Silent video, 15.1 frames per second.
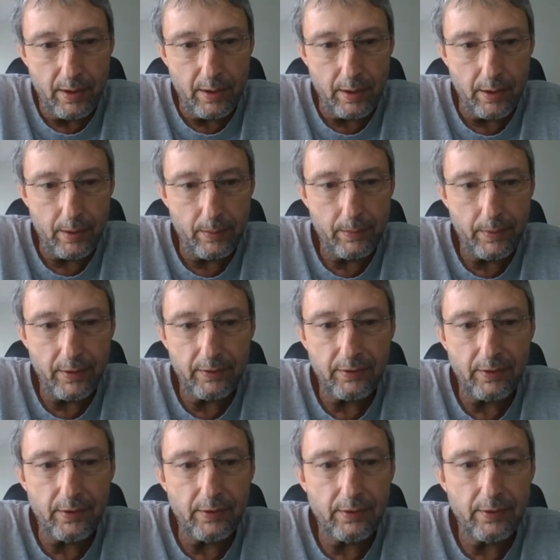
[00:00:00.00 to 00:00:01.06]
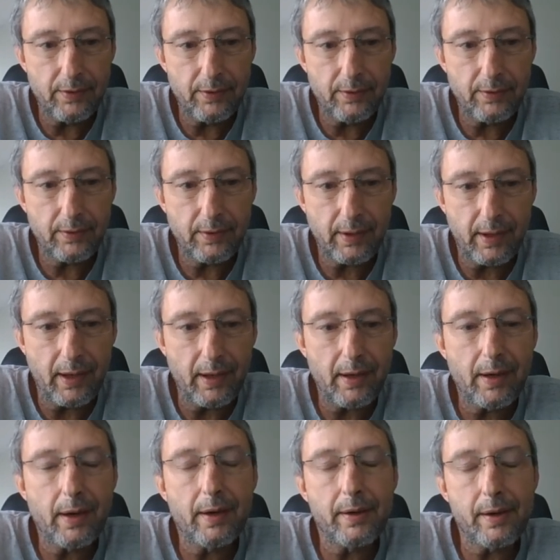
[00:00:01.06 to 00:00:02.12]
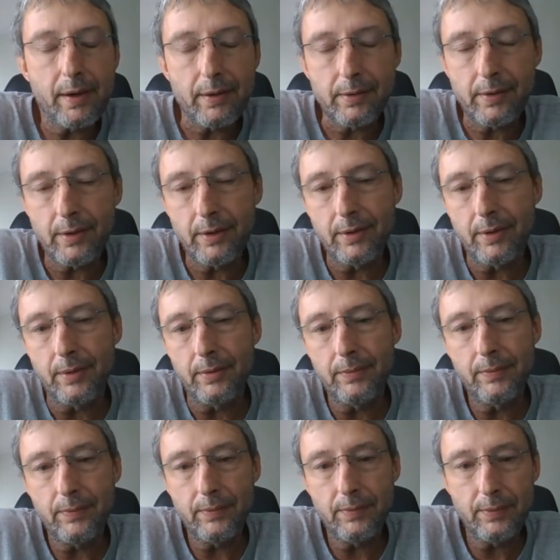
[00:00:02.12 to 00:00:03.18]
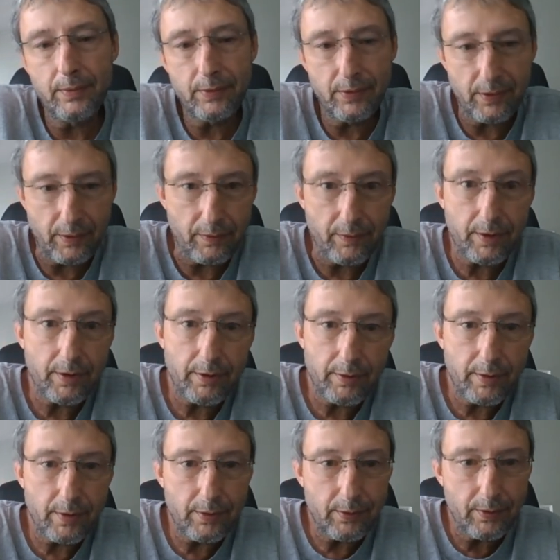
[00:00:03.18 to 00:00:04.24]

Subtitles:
This is AnyTone AT-D878UVII Plus.